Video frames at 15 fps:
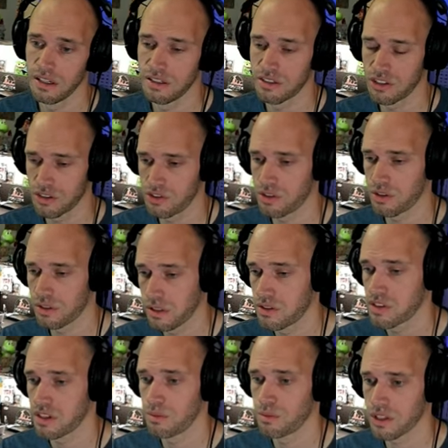and it just certainly
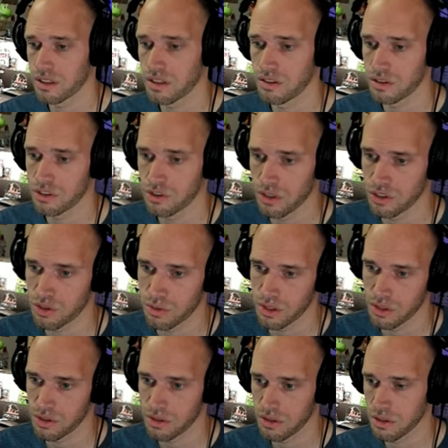seems like the illustration
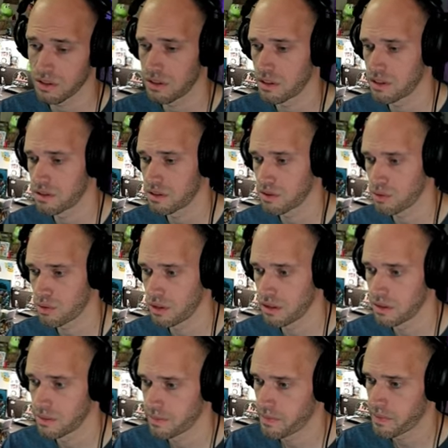rares are a little harder as
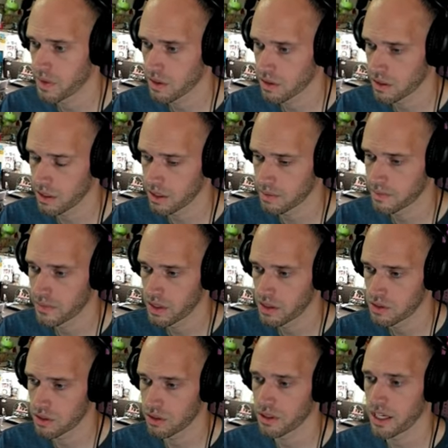well. Okay,
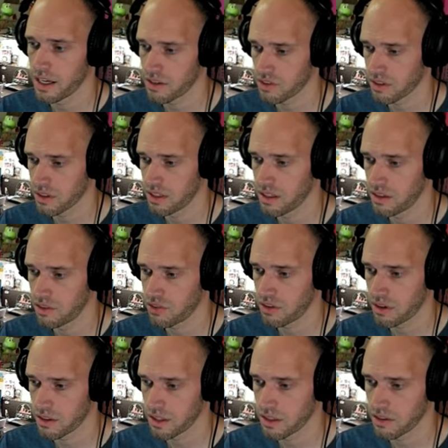so Gastly is
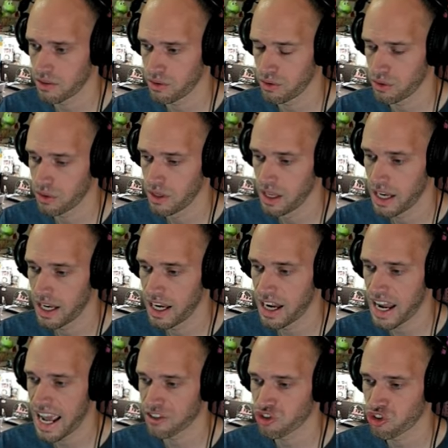starting to
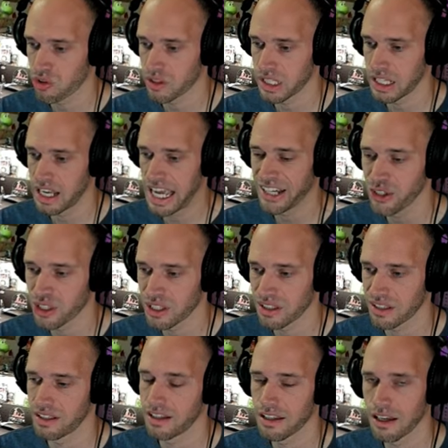naturally and
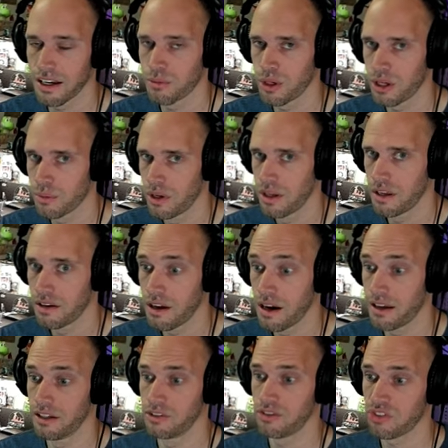healthily climb up,
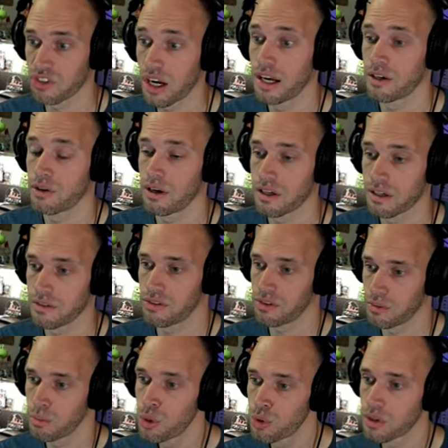not skyrocket
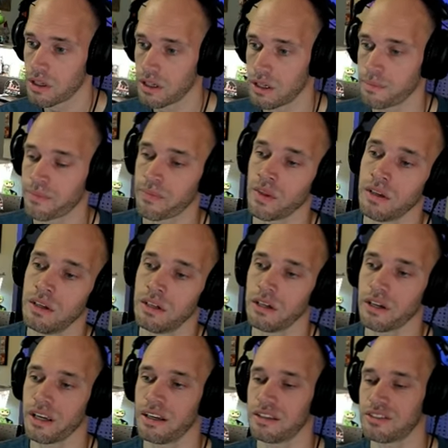to the moon up.
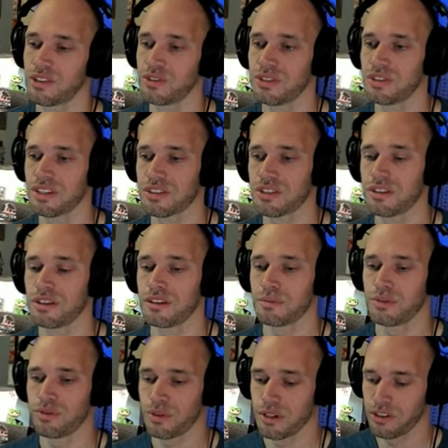Okay, so this next
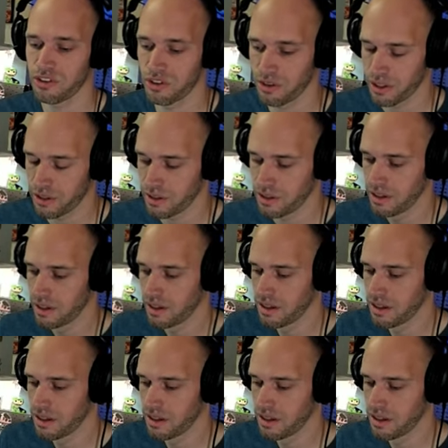card, before I show you,